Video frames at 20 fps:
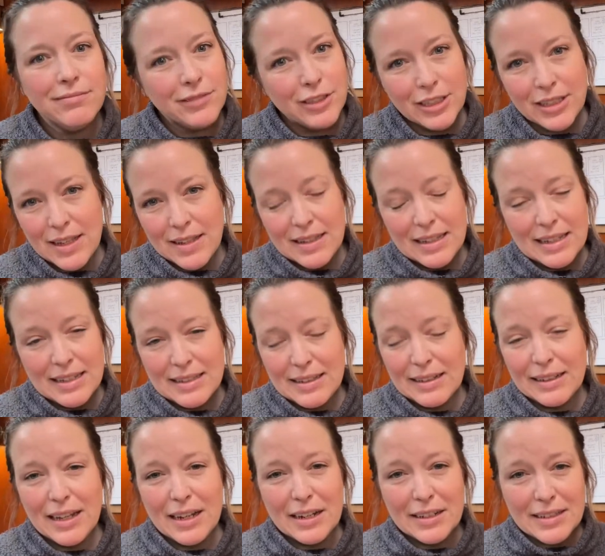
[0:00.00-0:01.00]
just as
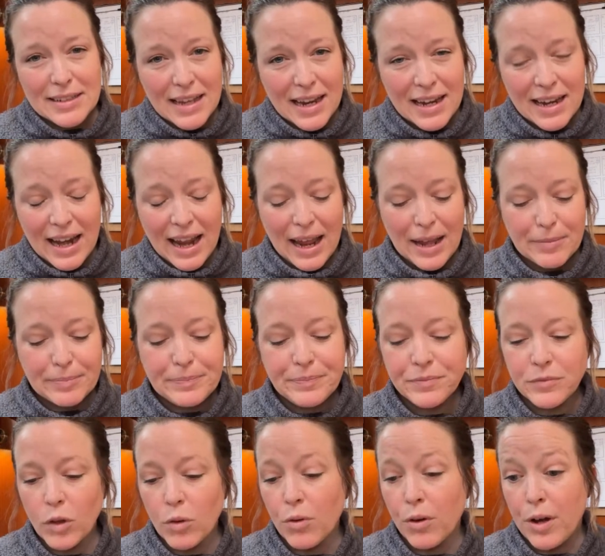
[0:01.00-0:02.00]
easily on a Sunday
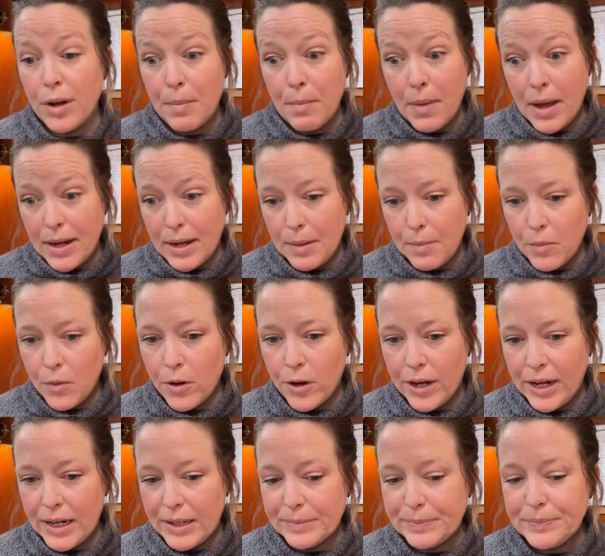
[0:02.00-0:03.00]
or on a Monday
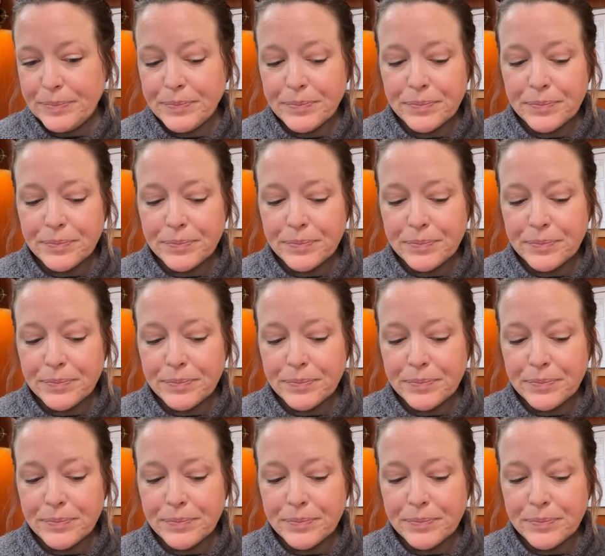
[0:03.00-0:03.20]
morning.